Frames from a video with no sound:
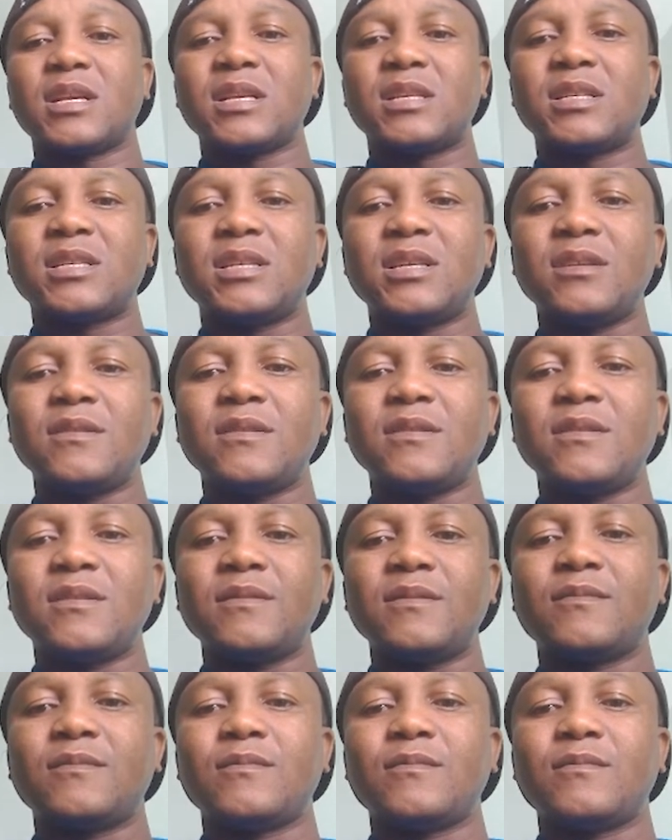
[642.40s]
3t,
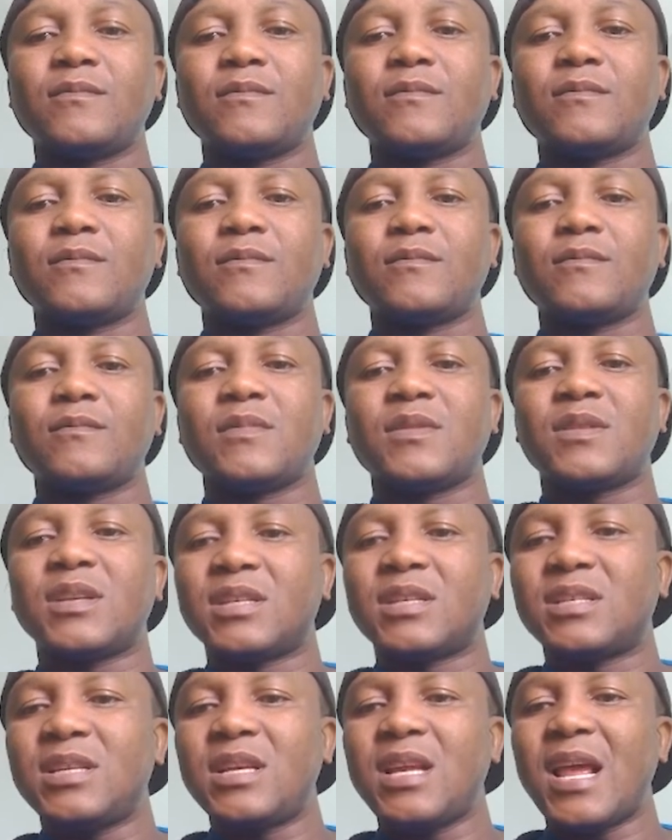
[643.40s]

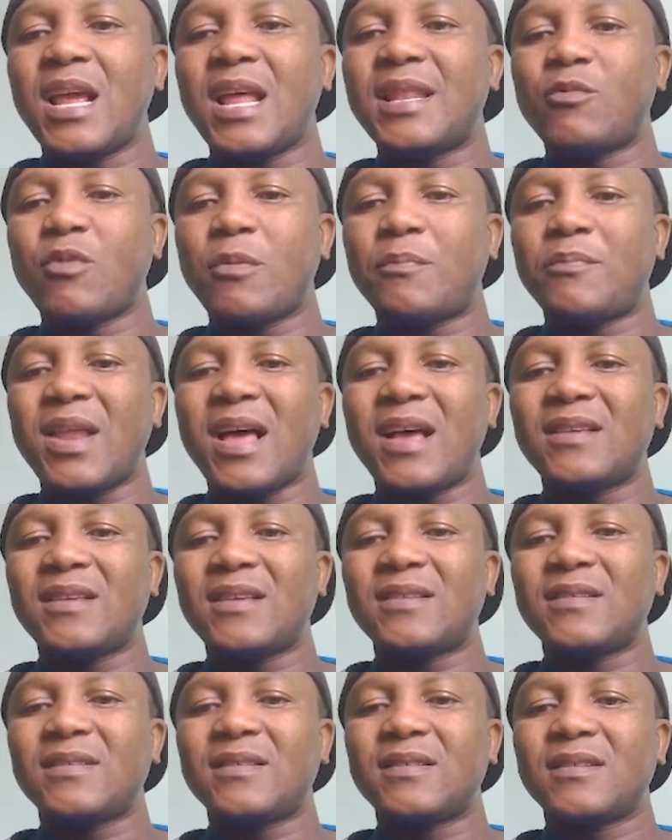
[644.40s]
and then we
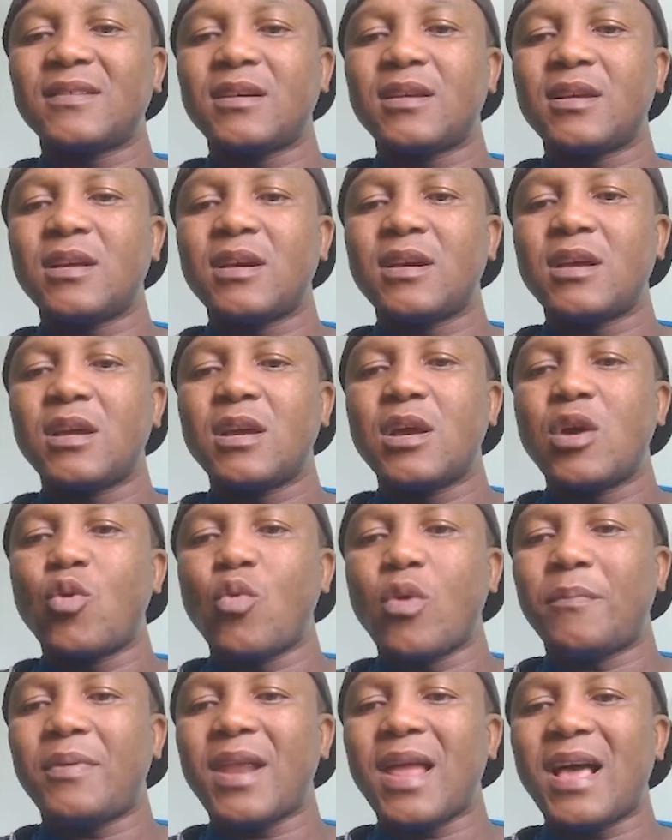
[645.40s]
plus
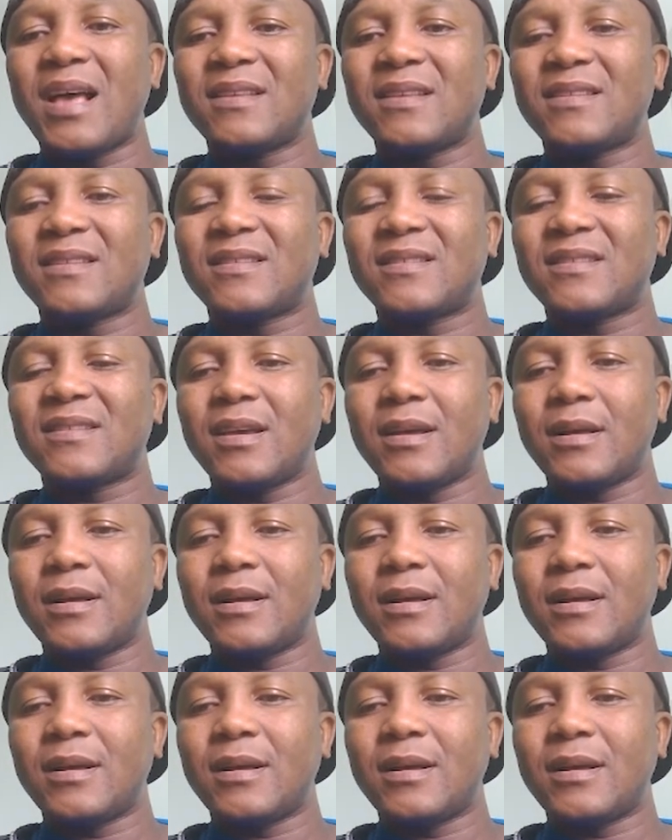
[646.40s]
3 cos